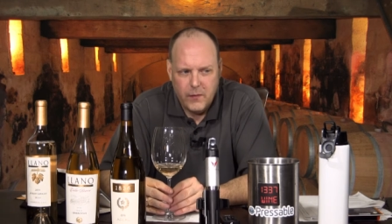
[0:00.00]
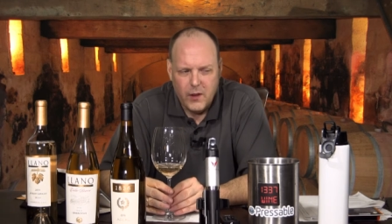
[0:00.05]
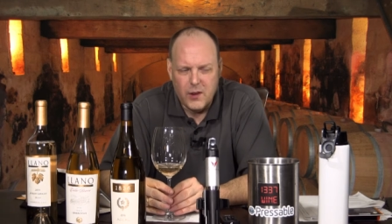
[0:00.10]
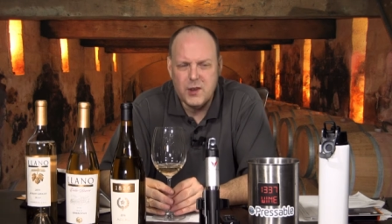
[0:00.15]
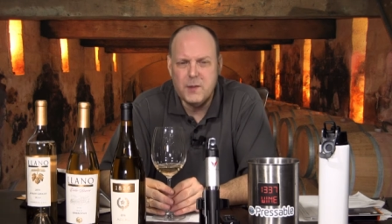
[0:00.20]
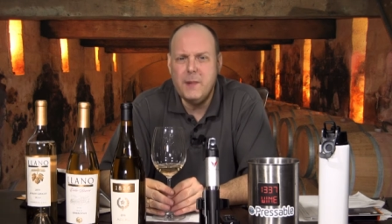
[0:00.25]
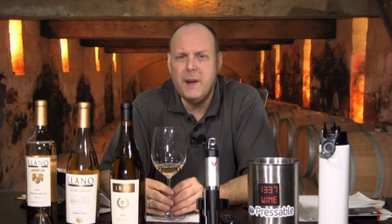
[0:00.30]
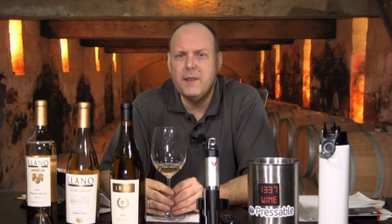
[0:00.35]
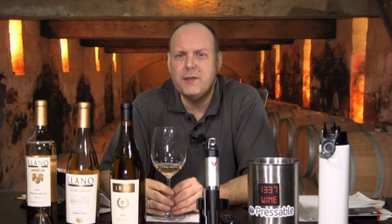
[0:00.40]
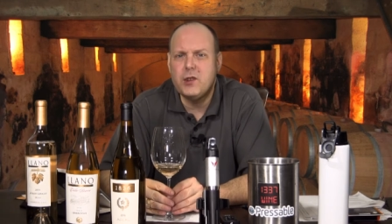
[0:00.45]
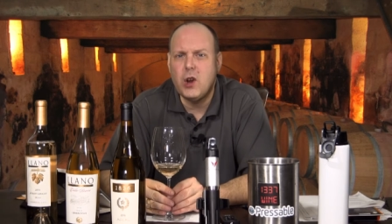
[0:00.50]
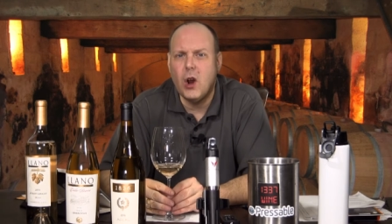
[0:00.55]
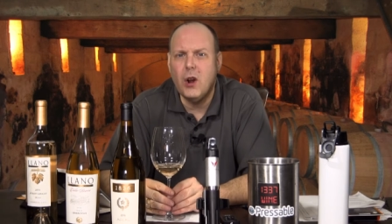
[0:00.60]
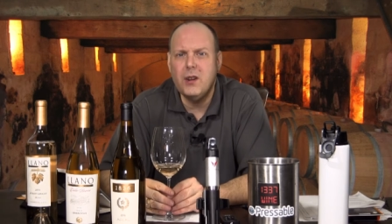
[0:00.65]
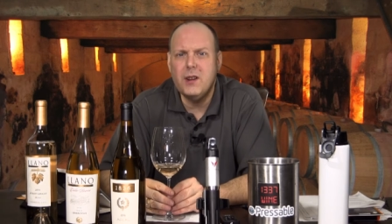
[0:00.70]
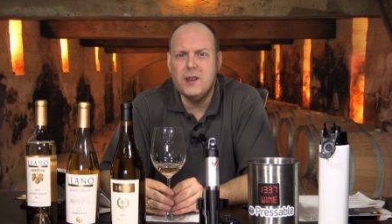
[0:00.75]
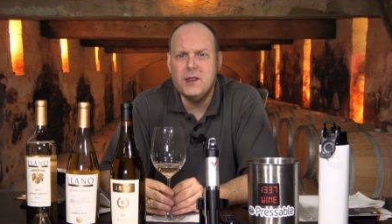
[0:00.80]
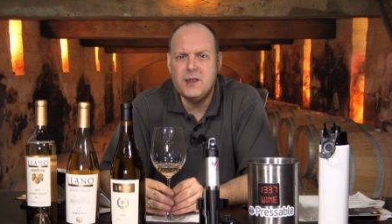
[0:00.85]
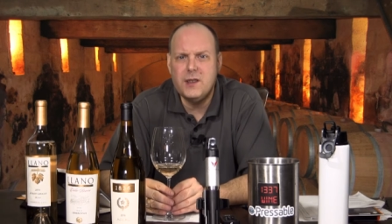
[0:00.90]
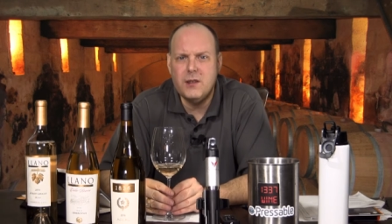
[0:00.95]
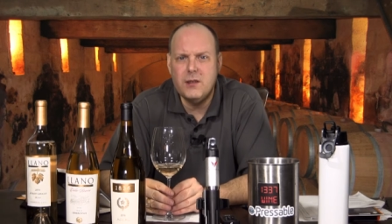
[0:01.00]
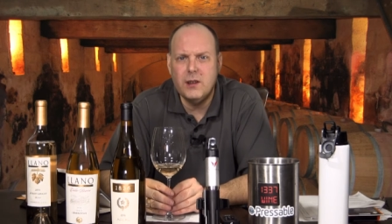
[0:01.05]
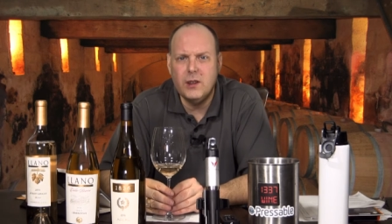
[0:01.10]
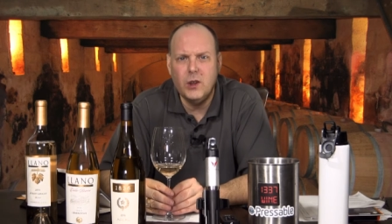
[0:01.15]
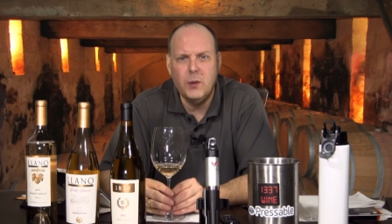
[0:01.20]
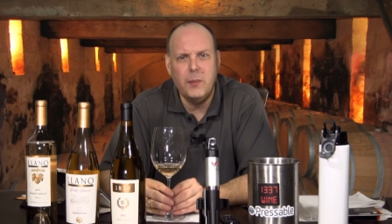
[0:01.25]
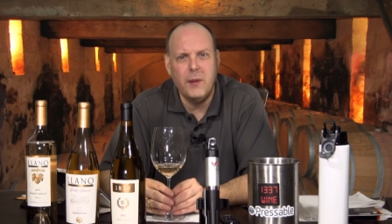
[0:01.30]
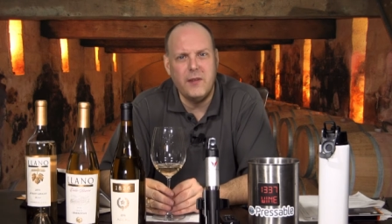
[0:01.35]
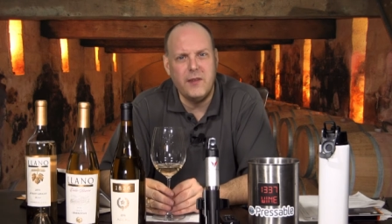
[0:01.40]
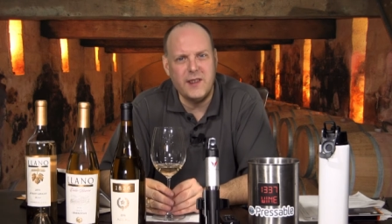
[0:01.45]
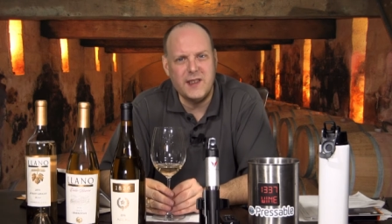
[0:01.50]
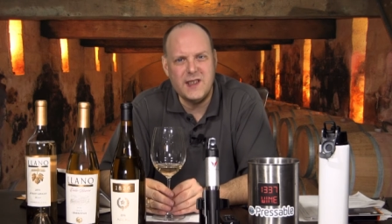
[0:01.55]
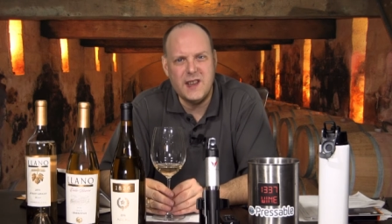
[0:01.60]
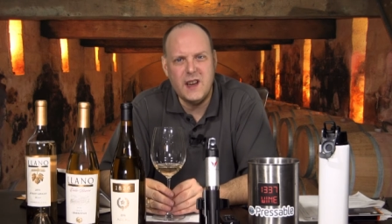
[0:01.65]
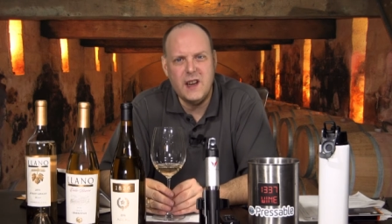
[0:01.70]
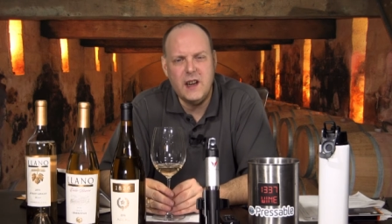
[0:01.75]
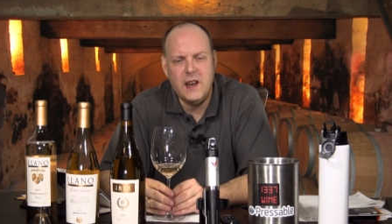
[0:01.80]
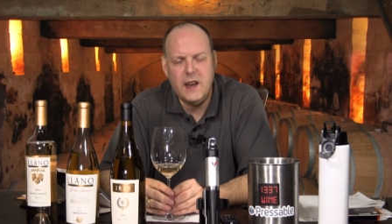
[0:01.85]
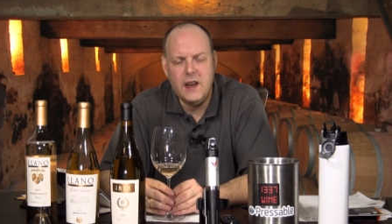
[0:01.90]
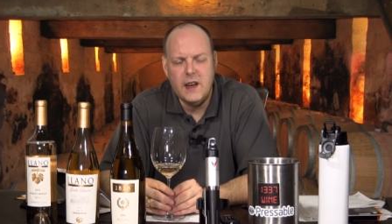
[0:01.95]
there's a bit of tartness to it, a little bit of
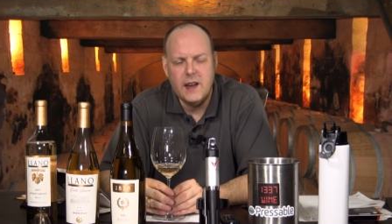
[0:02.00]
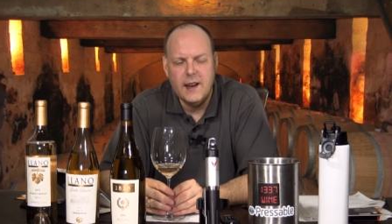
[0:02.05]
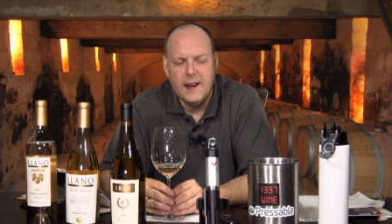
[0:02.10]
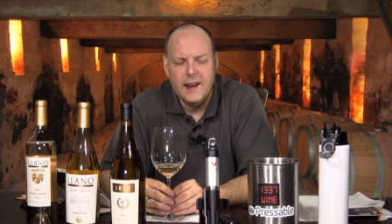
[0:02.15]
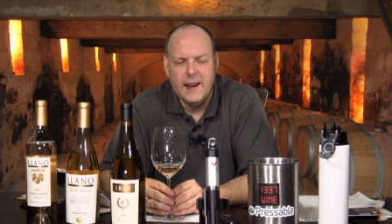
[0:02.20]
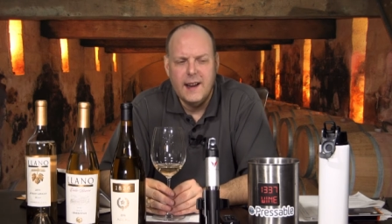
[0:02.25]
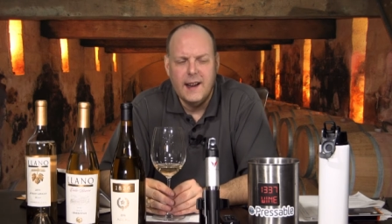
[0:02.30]
acidity.